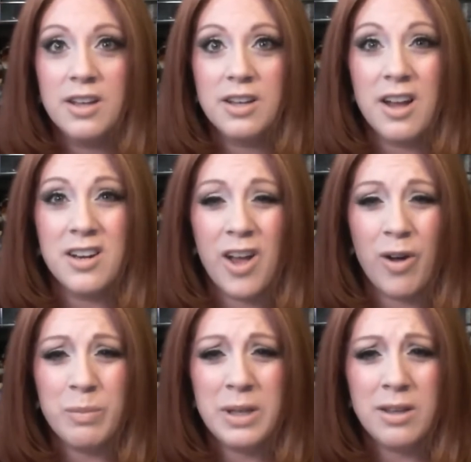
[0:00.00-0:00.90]
kind of
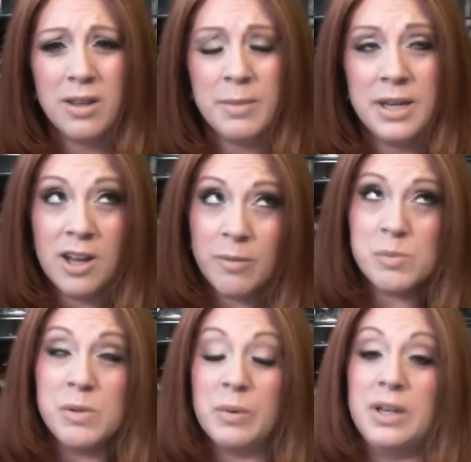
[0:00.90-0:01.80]
help me. I mean, he
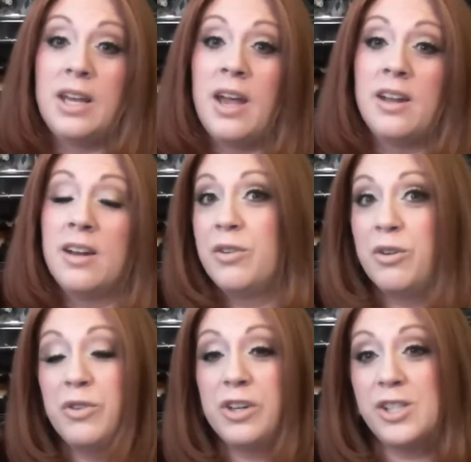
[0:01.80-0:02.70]
helps me when he can. I don't
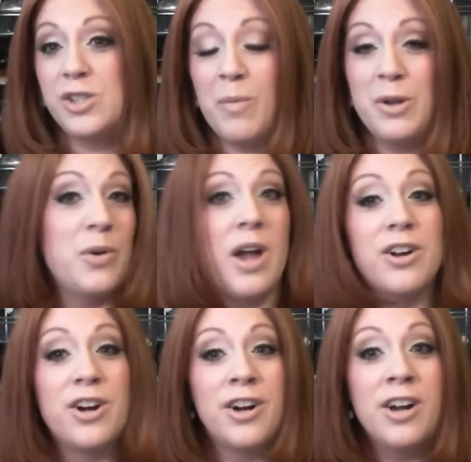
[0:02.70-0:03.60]
know if you guys saw my new
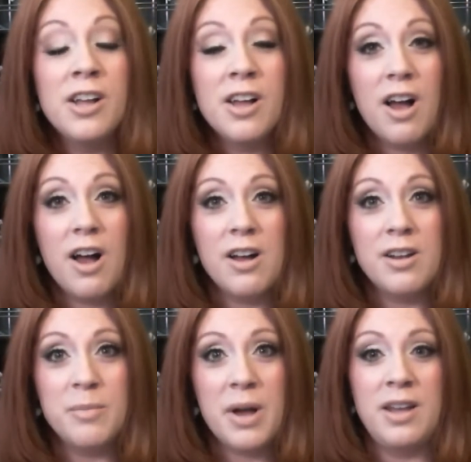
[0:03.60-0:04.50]
header
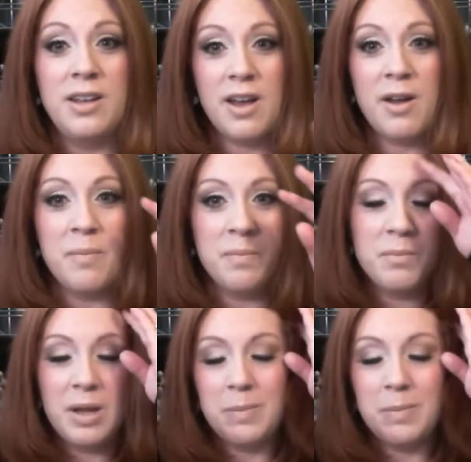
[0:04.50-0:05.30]
on my um, my